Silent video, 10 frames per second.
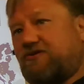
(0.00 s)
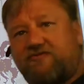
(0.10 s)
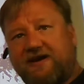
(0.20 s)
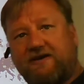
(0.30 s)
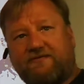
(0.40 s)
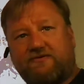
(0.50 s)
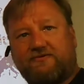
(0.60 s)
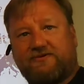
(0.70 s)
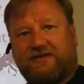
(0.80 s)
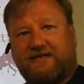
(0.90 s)
trade, of
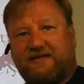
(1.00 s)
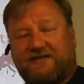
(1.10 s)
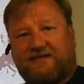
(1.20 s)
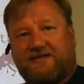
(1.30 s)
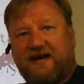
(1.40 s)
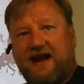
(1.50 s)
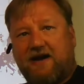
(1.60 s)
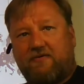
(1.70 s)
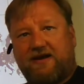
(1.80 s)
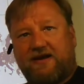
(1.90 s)
course, is an
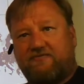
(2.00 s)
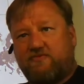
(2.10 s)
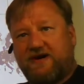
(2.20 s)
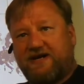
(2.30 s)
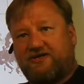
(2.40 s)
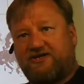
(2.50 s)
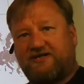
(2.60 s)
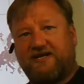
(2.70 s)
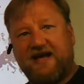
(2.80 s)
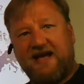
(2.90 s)
area
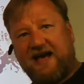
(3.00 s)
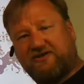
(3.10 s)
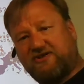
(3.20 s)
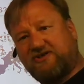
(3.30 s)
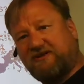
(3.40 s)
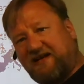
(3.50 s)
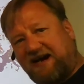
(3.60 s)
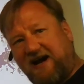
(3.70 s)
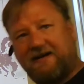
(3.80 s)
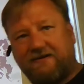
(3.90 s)
which has
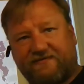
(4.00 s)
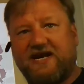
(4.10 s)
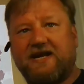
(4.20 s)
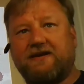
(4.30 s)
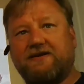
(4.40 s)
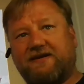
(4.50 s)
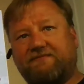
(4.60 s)
kind of taken a